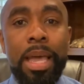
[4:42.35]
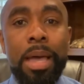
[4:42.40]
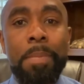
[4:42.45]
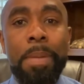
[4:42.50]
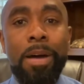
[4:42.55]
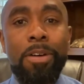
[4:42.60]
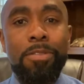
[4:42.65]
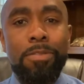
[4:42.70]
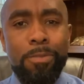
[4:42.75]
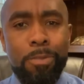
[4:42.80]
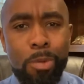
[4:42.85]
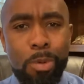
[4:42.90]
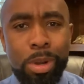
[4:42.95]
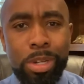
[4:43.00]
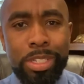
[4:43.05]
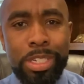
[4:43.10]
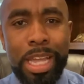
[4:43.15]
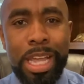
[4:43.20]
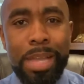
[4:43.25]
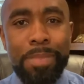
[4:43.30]
about 4
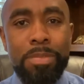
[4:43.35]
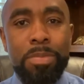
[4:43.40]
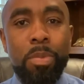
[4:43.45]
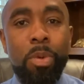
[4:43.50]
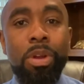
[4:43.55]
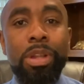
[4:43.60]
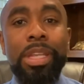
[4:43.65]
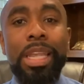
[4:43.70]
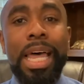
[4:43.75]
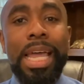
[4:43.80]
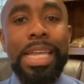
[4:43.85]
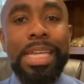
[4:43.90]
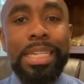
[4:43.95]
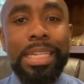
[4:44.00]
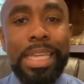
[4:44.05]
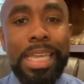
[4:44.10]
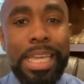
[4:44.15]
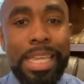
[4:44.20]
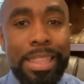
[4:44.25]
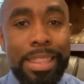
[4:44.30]
times more
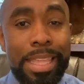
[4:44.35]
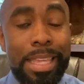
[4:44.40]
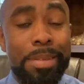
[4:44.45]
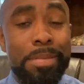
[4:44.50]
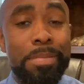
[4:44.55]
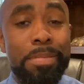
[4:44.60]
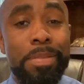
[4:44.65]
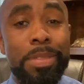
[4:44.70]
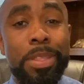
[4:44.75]
likely than